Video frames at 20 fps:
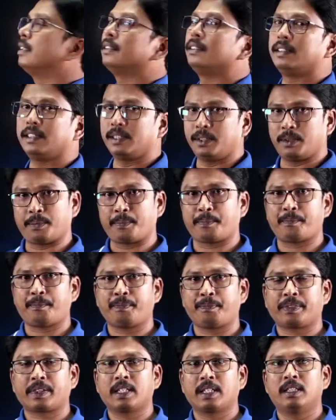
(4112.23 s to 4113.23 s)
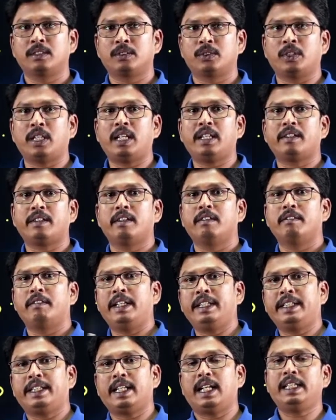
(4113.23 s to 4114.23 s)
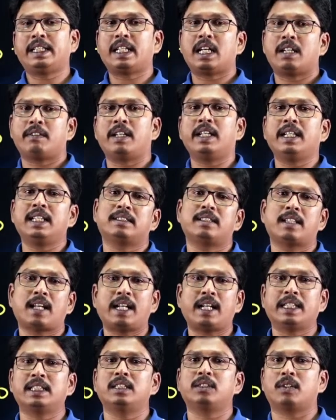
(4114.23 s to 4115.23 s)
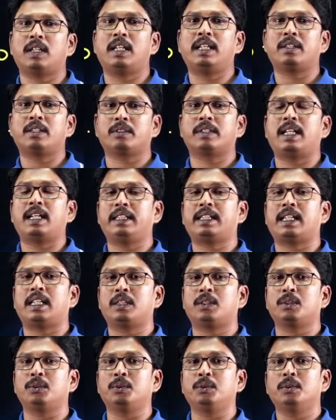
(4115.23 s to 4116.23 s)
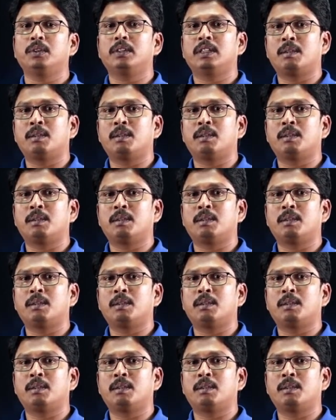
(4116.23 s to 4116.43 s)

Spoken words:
0. So that when delta 1 is not equivalent to delta 2,